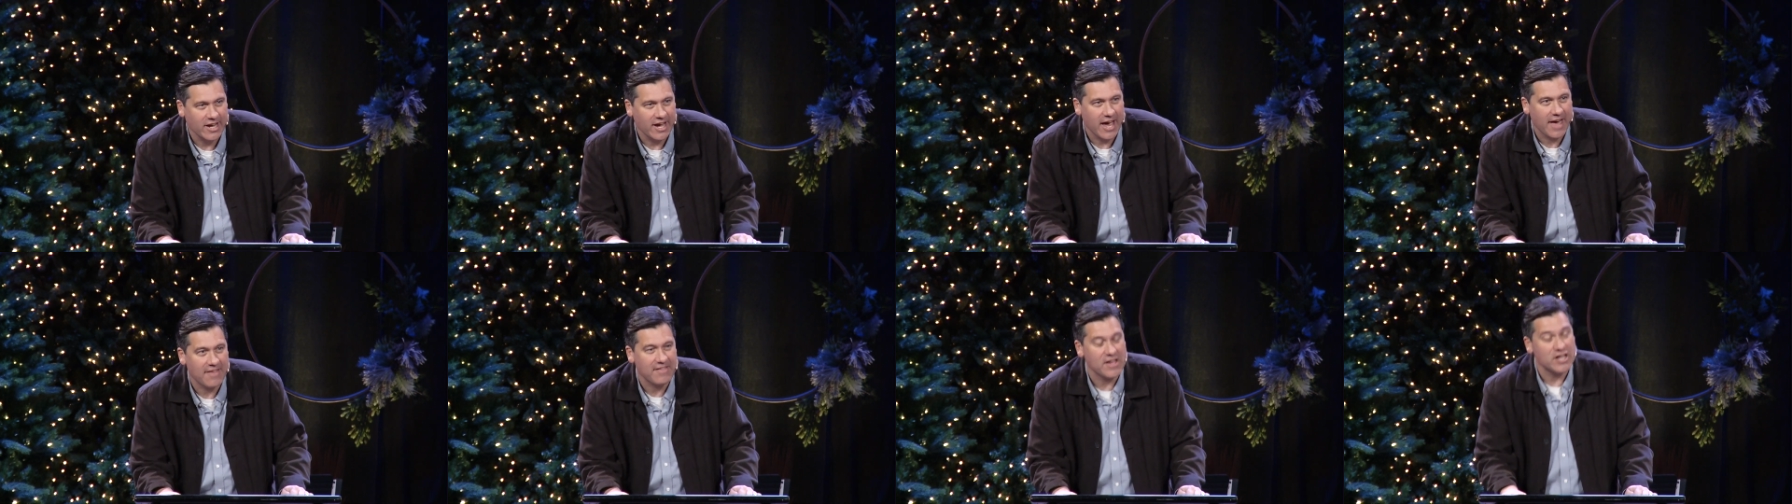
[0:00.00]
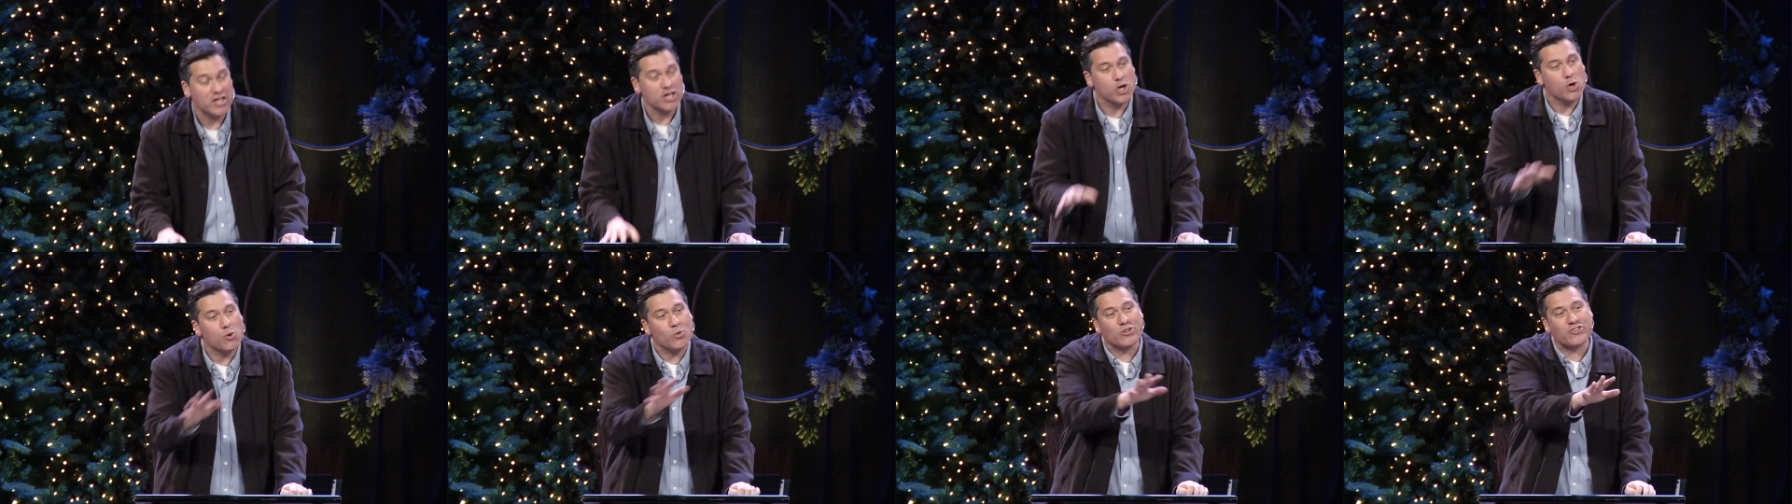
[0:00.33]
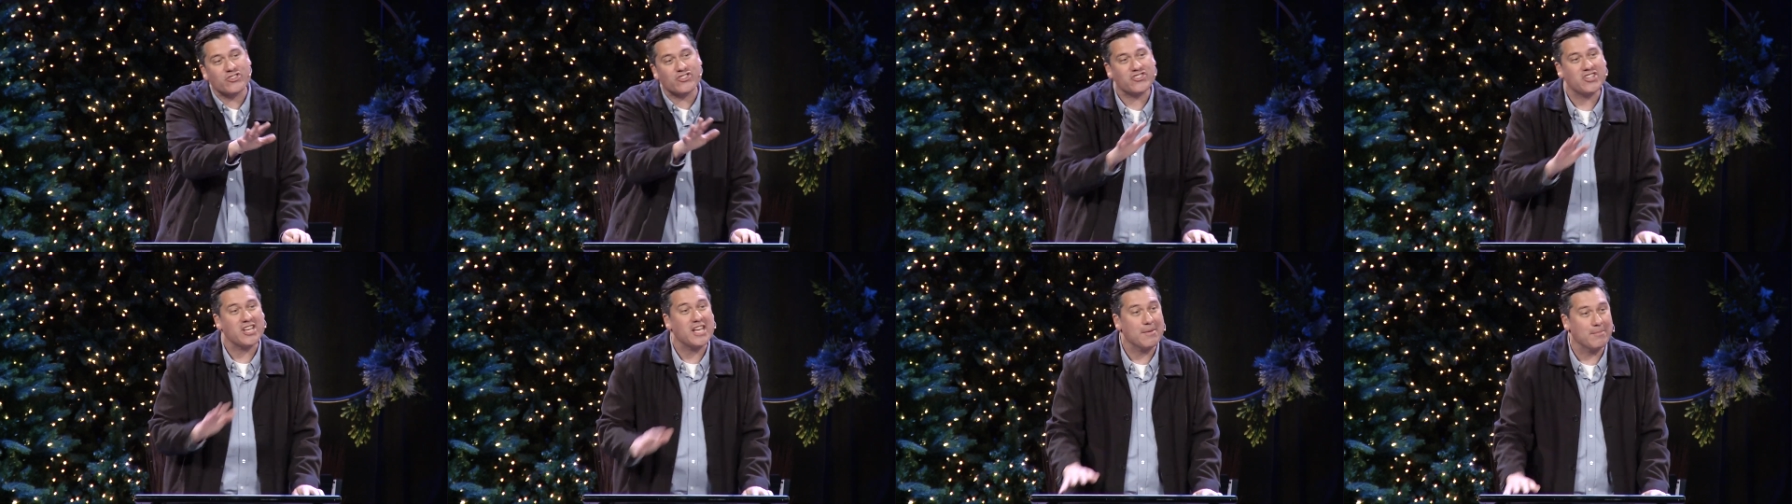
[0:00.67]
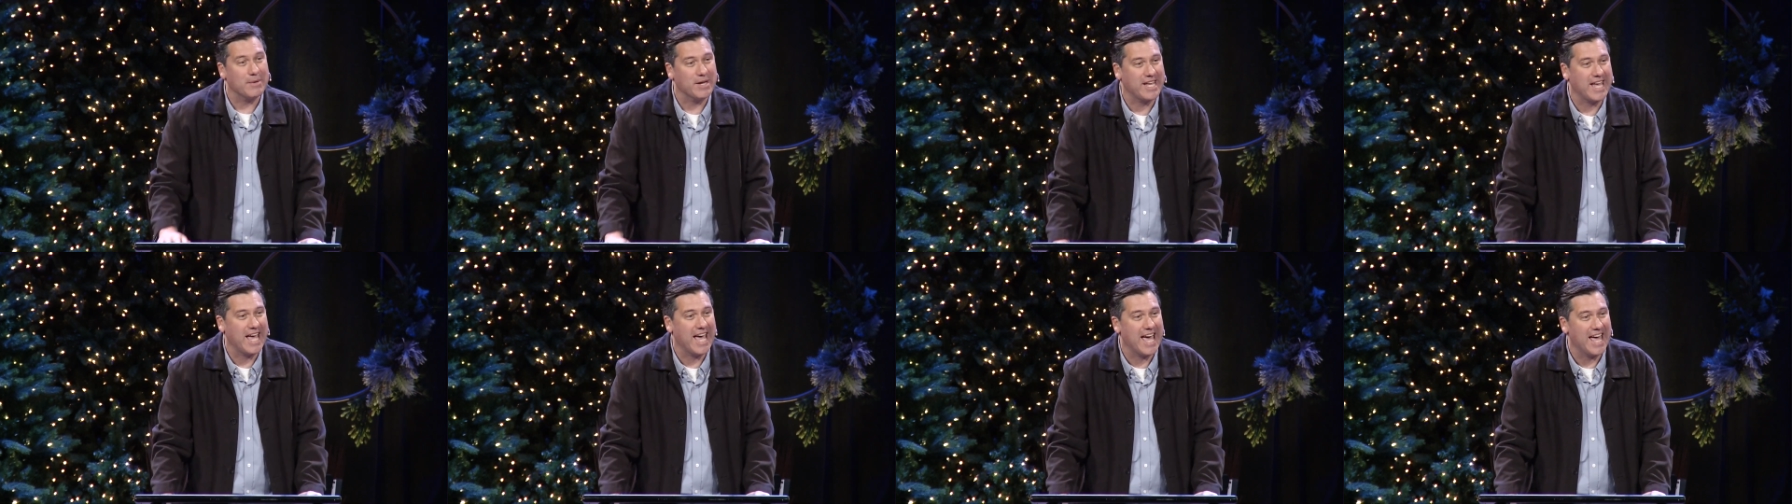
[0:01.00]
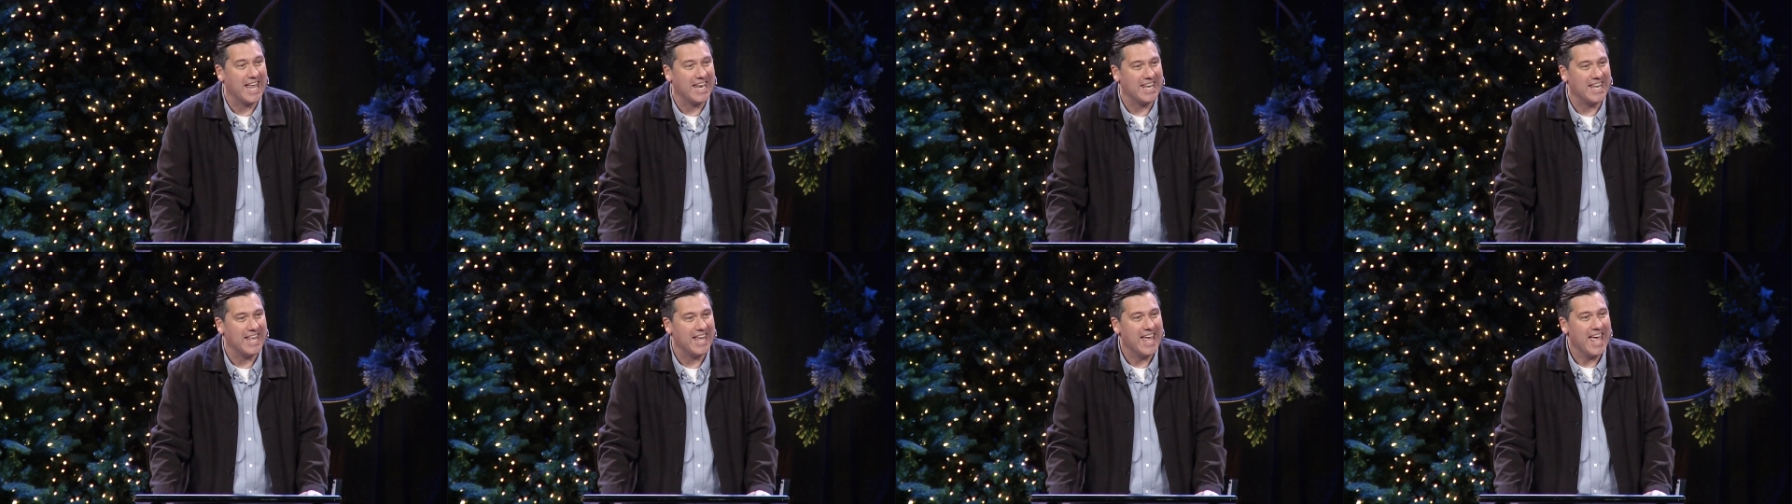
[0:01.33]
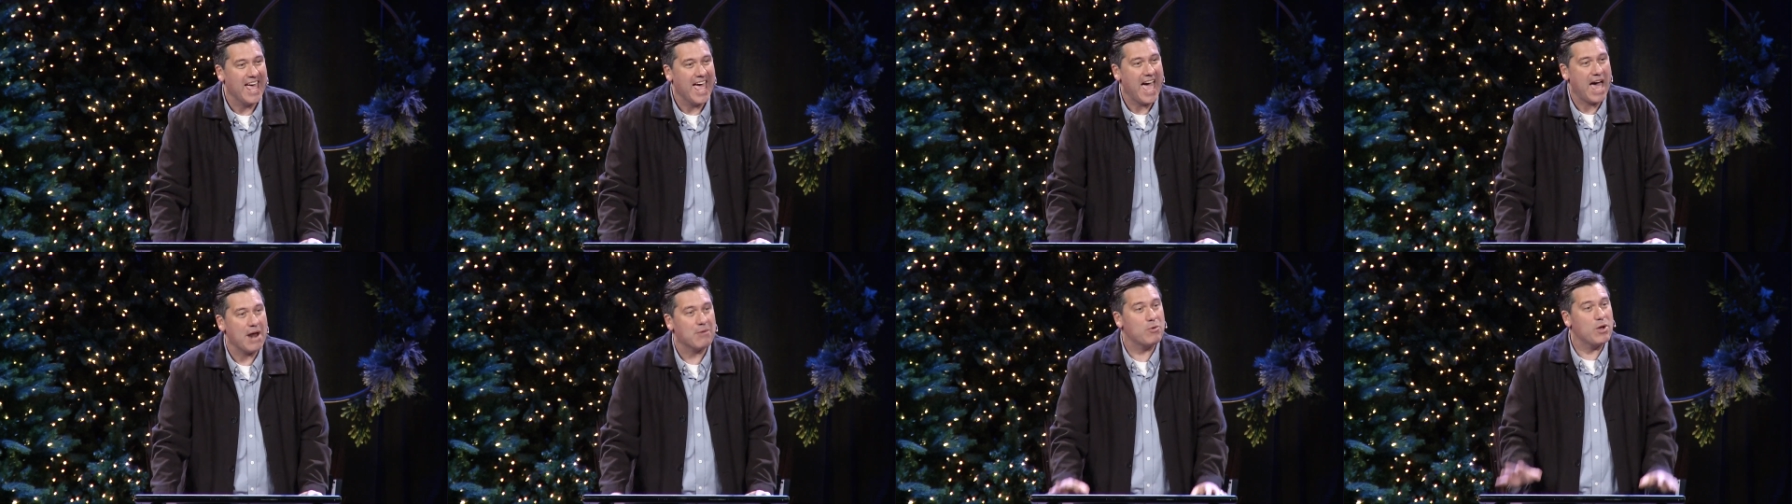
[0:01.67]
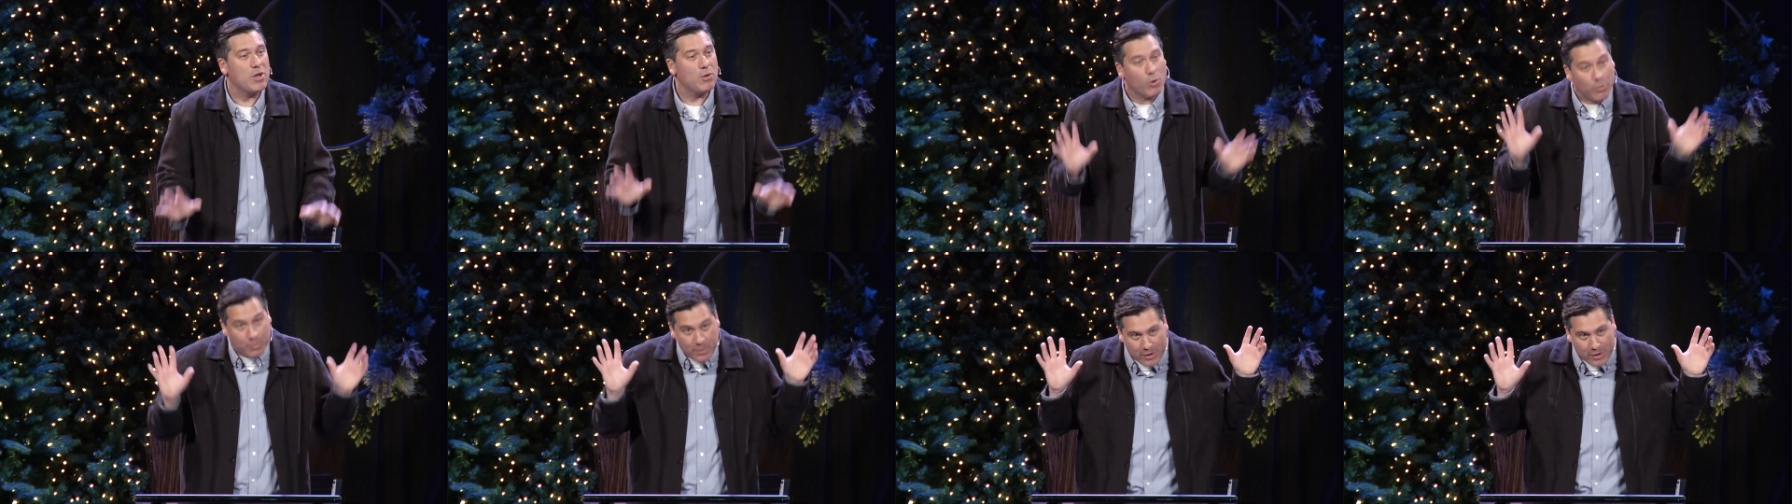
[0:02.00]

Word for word: and that you will see him again, and we will